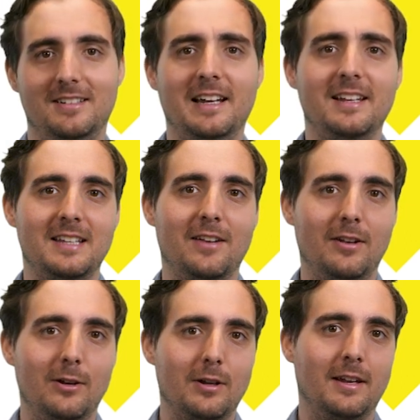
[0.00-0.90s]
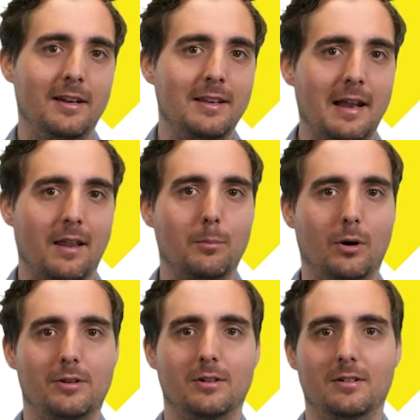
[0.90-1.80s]
Let us have a look at another
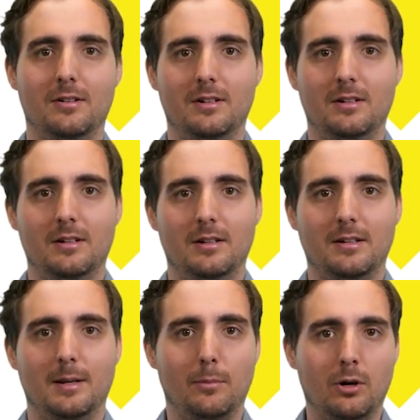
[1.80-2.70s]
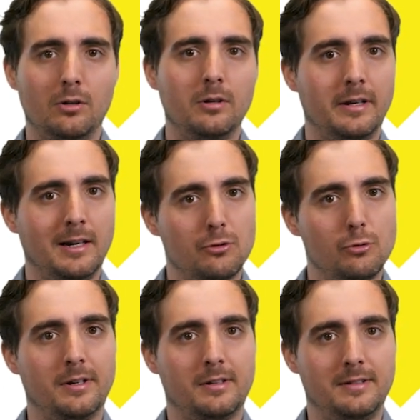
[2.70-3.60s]
module. The module
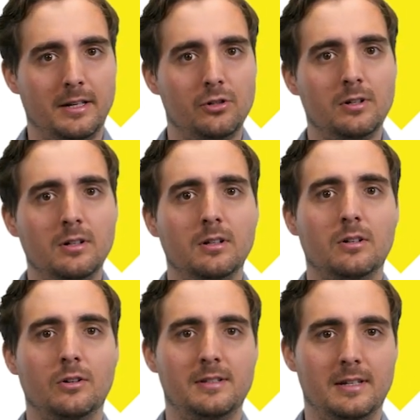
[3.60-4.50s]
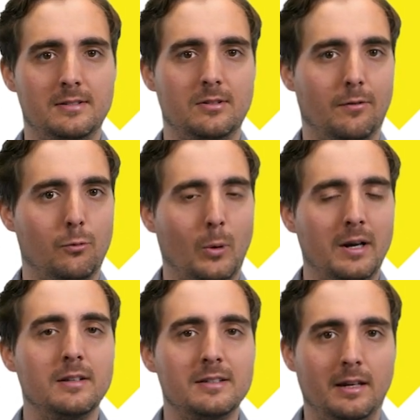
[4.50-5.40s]
Electronics Digital consists of
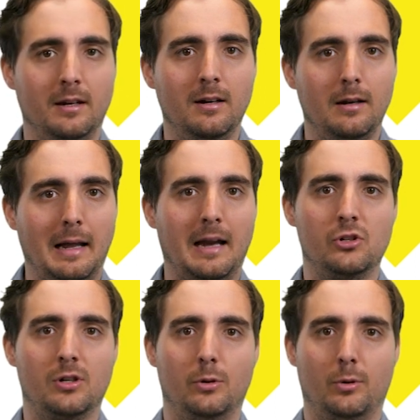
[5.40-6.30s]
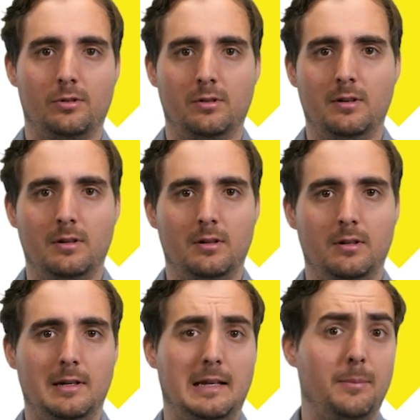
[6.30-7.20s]
one single larger course,
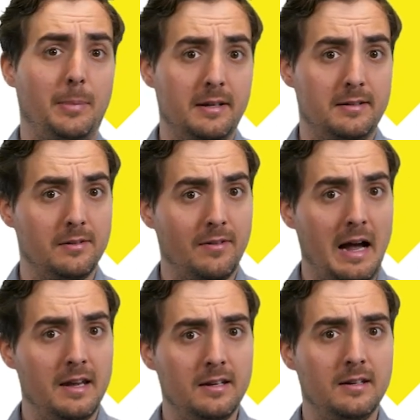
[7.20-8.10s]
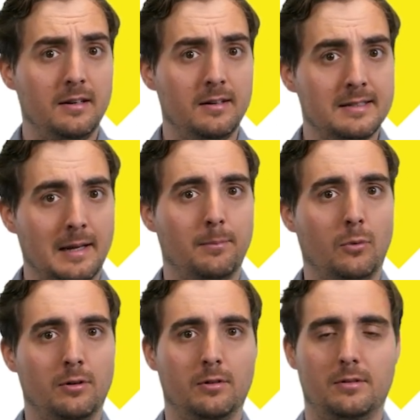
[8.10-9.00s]
but is divided into
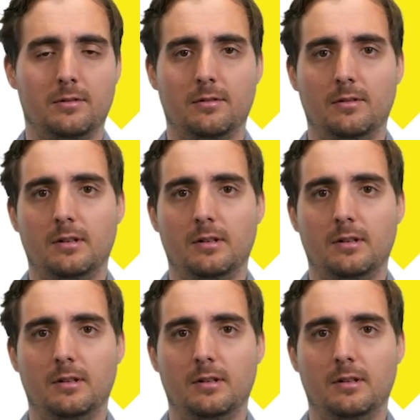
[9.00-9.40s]
sub-modules.